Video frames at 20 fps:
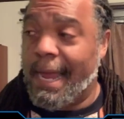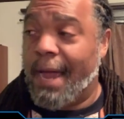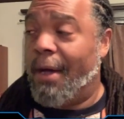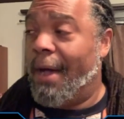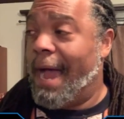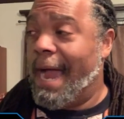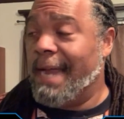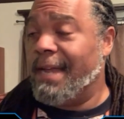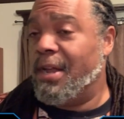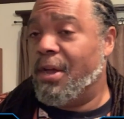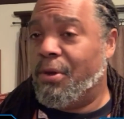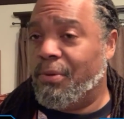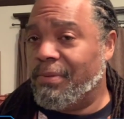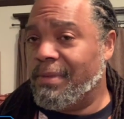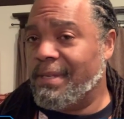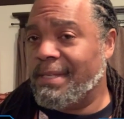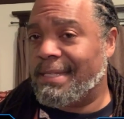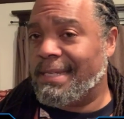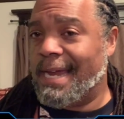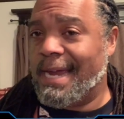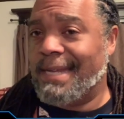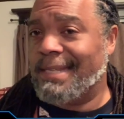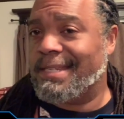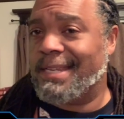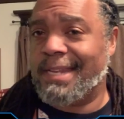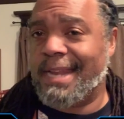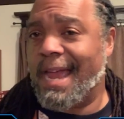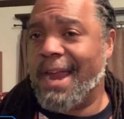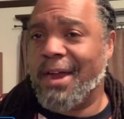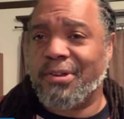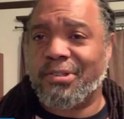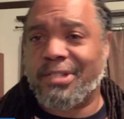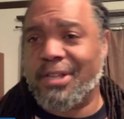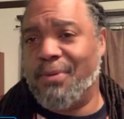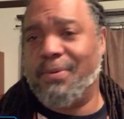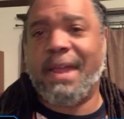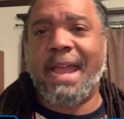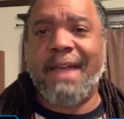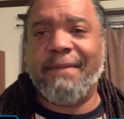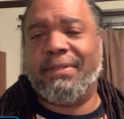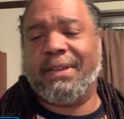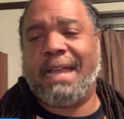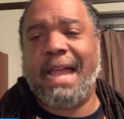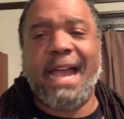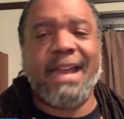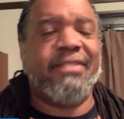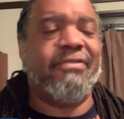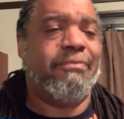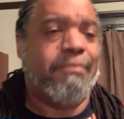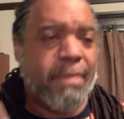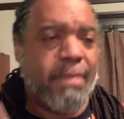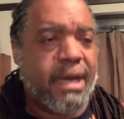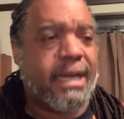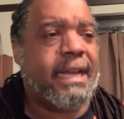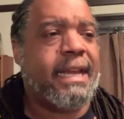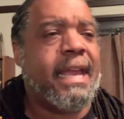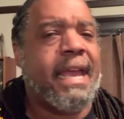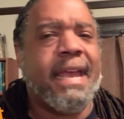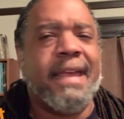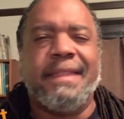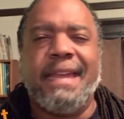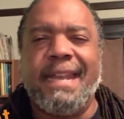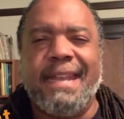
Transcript: Now, I know the science deniers don't have the kind of money